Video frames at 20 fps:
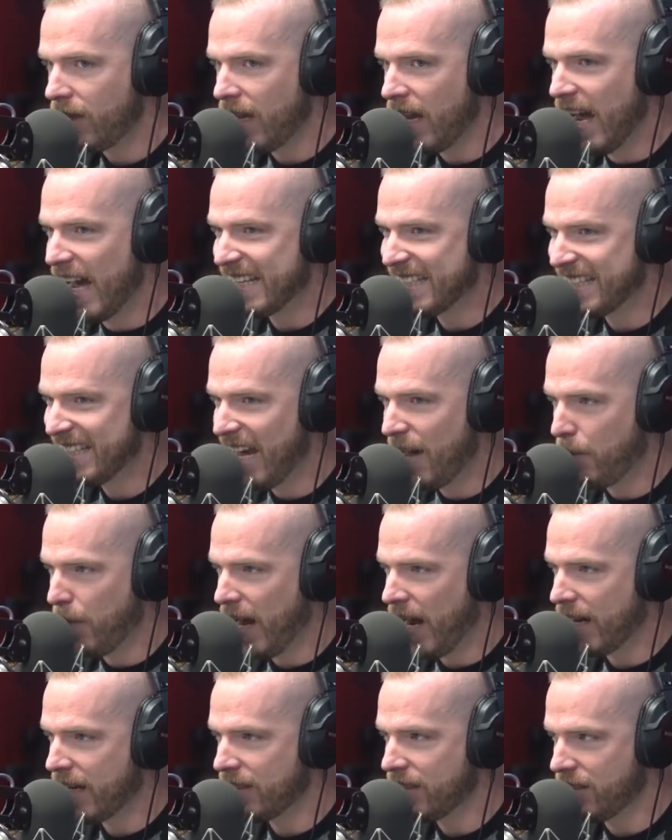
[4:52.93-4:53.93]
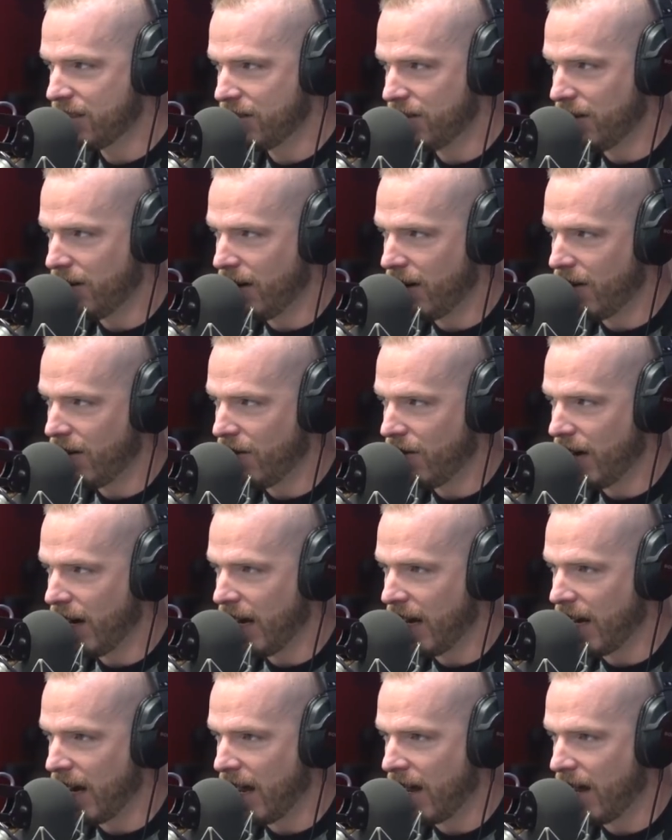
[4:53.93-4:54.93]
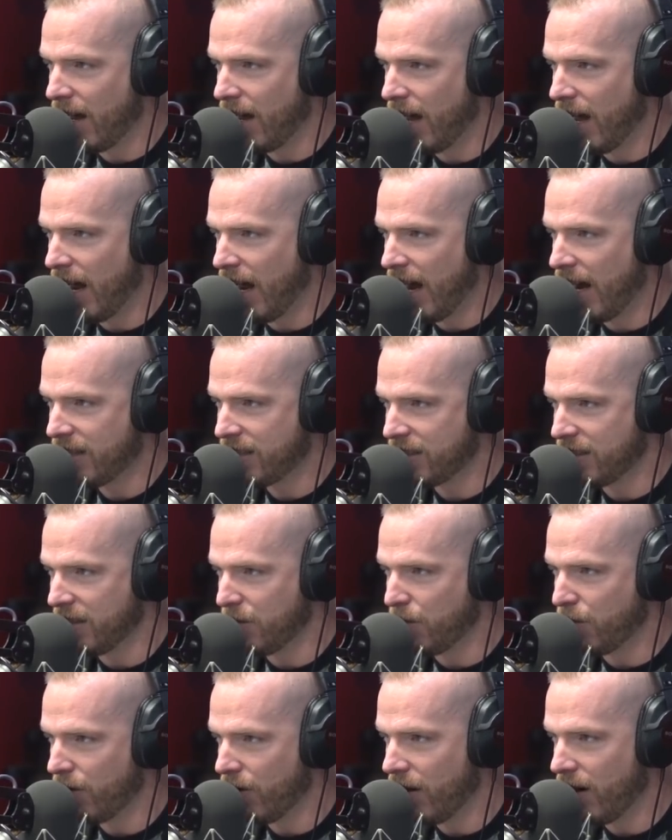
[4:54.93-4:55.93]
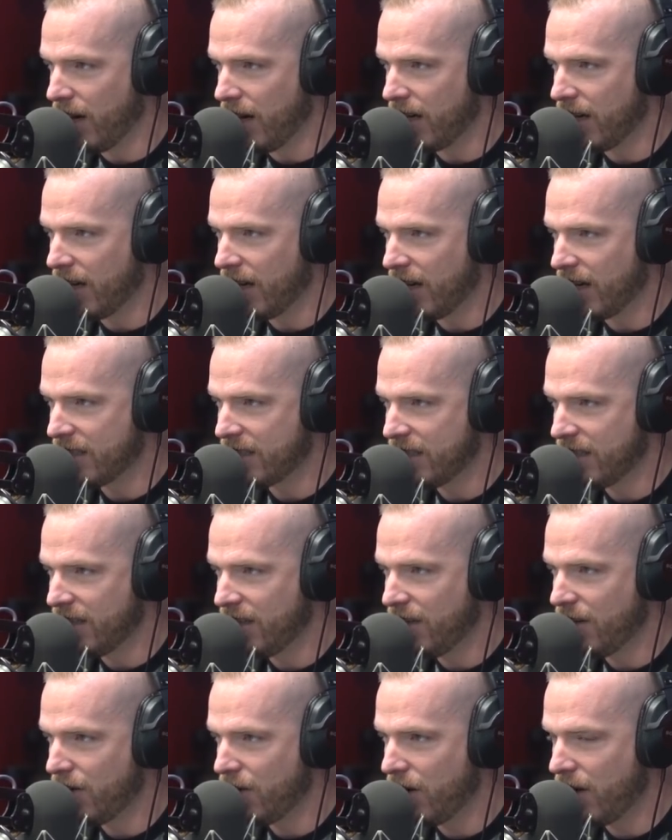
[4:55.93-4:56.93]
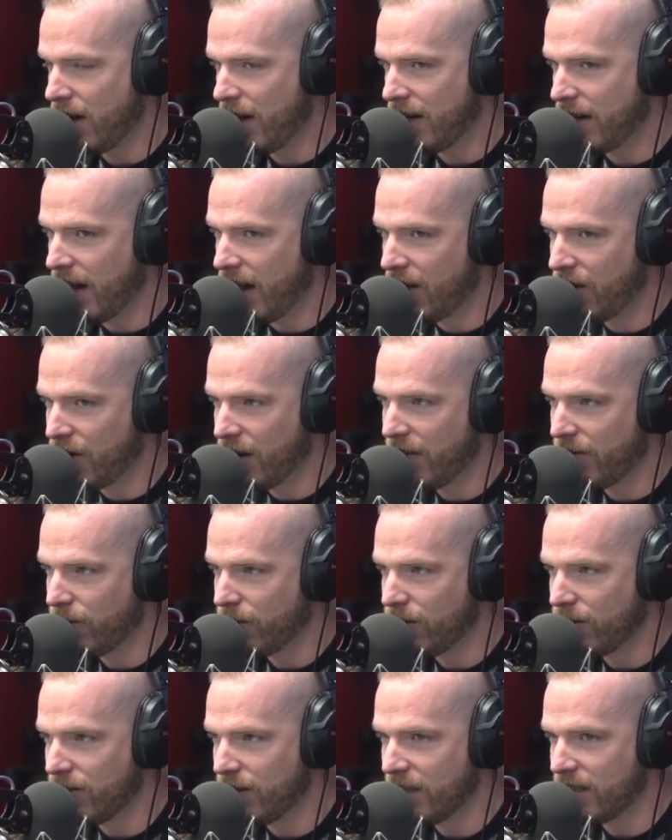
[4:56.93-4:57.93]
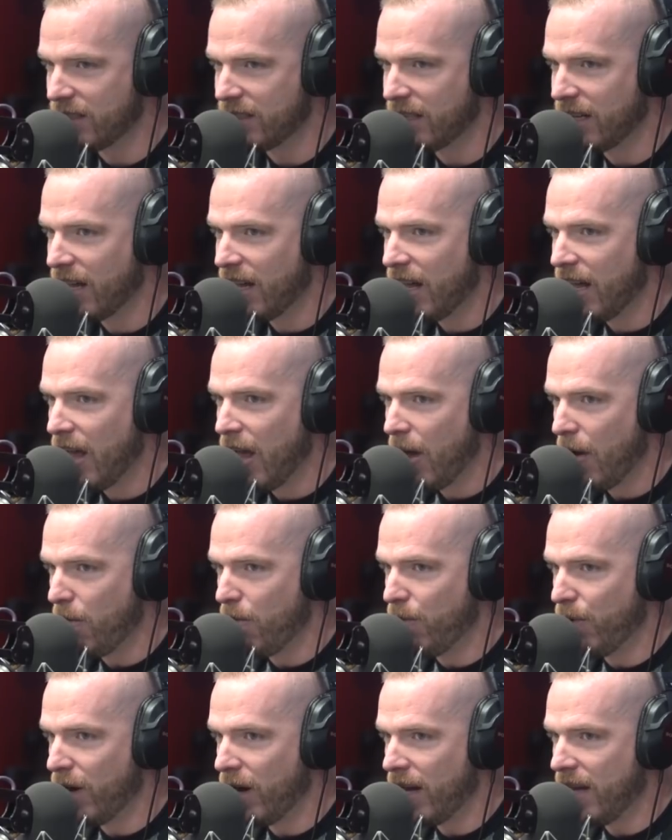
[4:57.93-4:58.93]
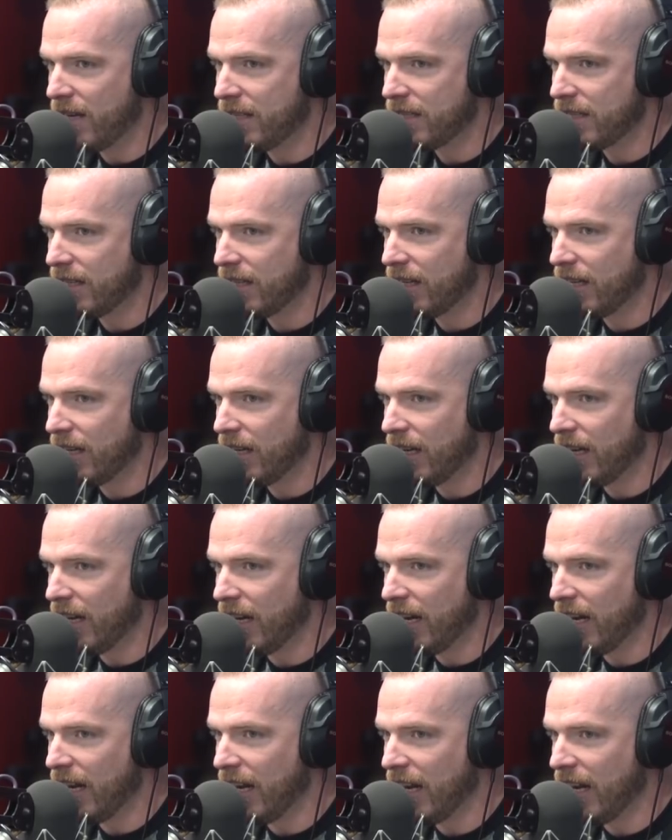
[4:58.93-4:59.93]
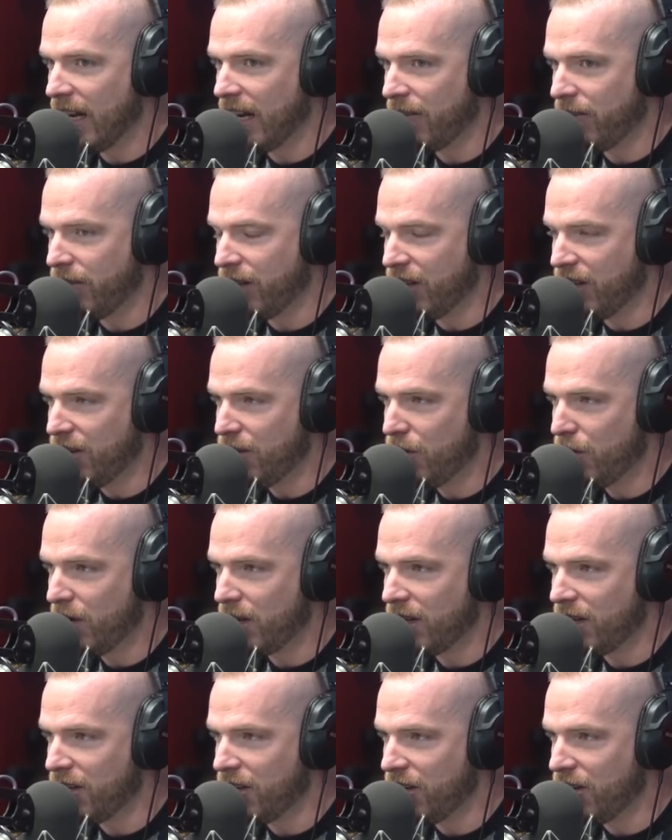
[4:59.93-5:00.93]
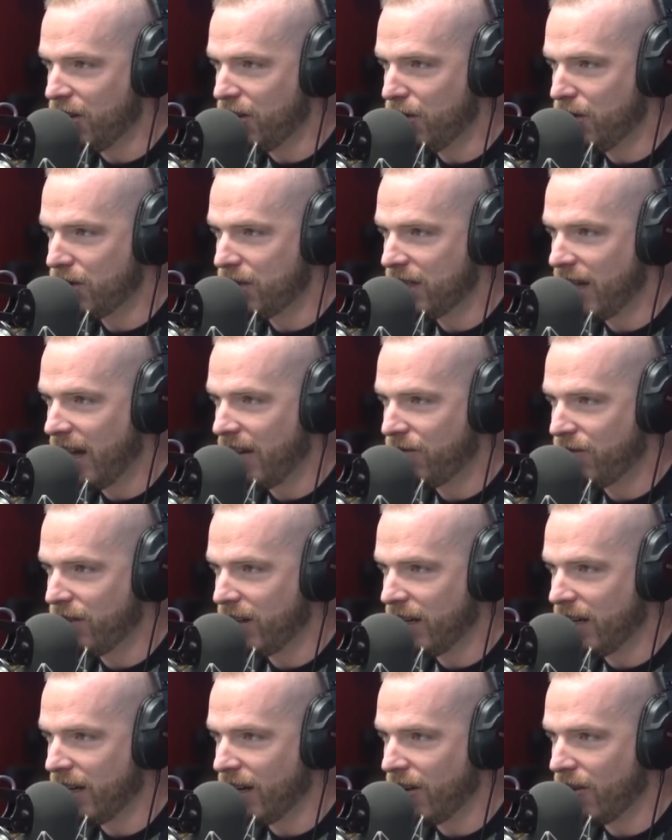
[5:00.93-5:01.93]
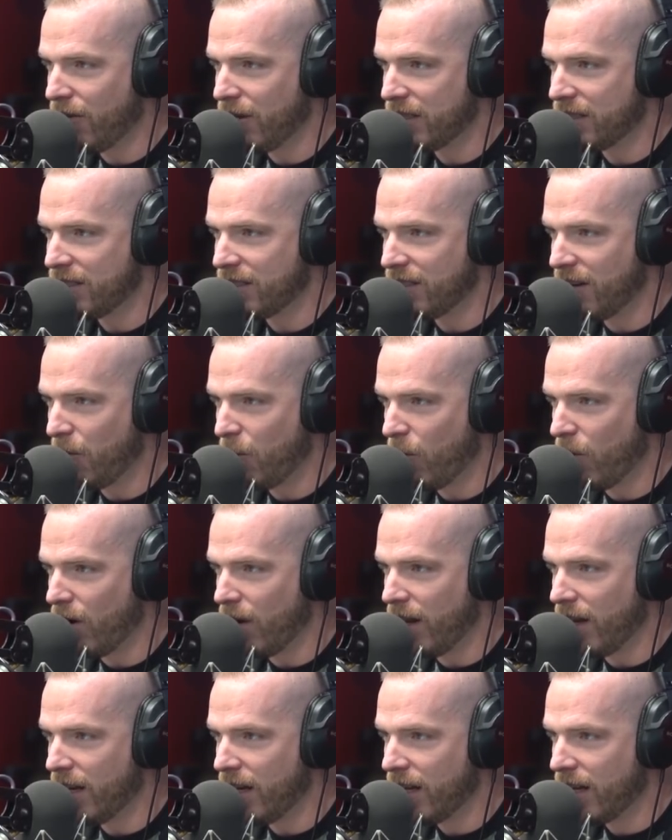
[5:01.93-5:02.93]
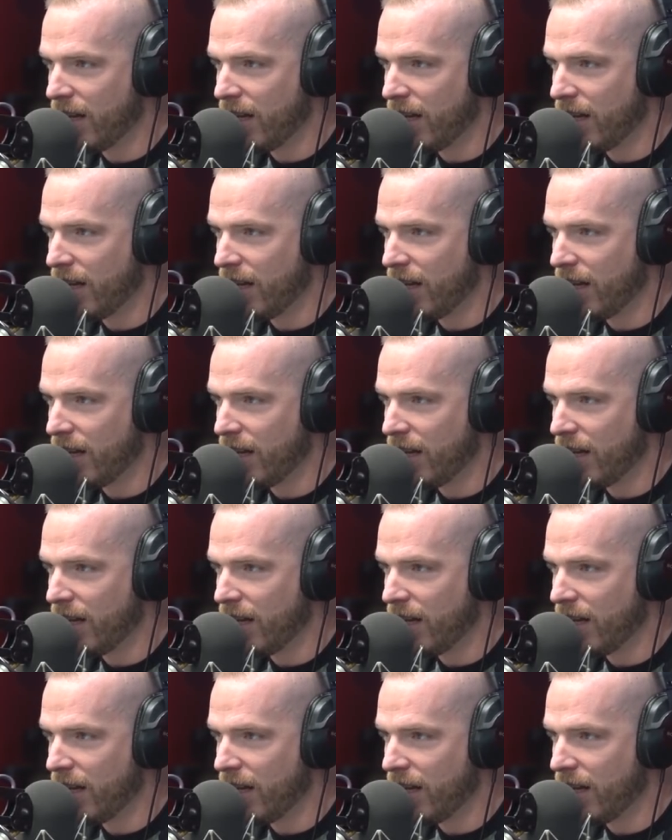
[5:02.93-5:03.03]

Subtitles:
I sat back in the studio, and I actually prayed. And I said, God, I don't ever do this, but if you can use that video in some way,